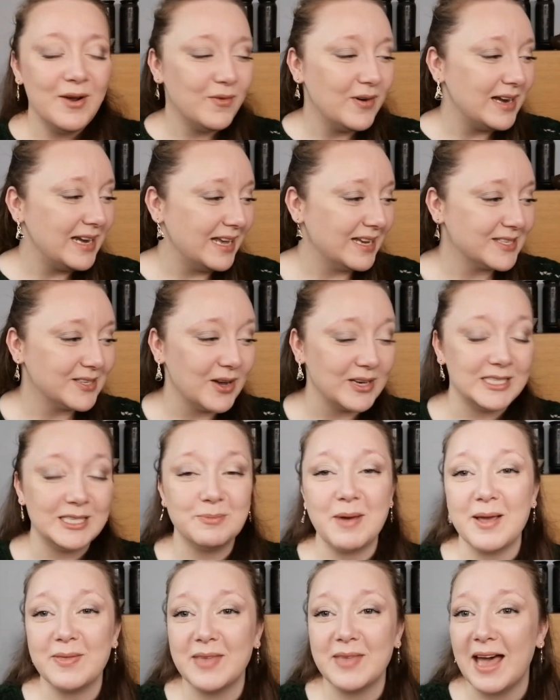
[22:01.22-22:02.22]
really excited
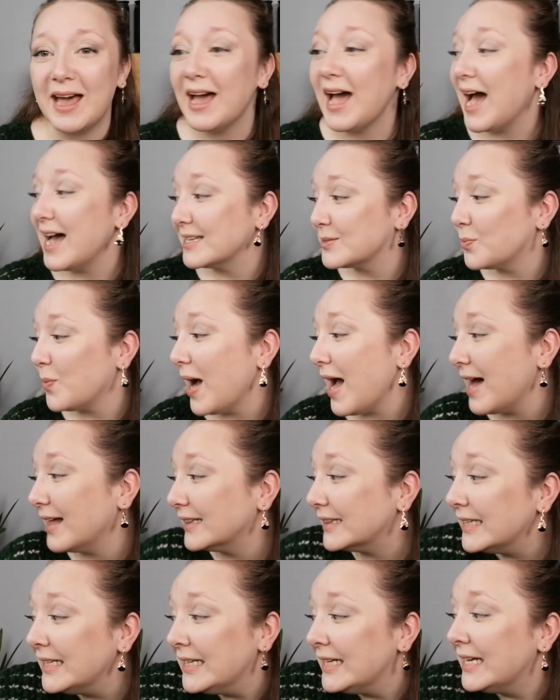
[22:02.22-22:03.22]
about that as
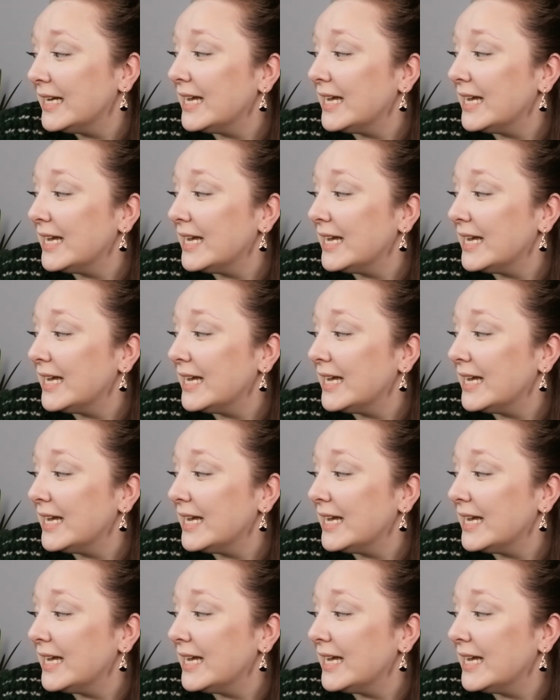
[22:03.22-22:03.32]
well.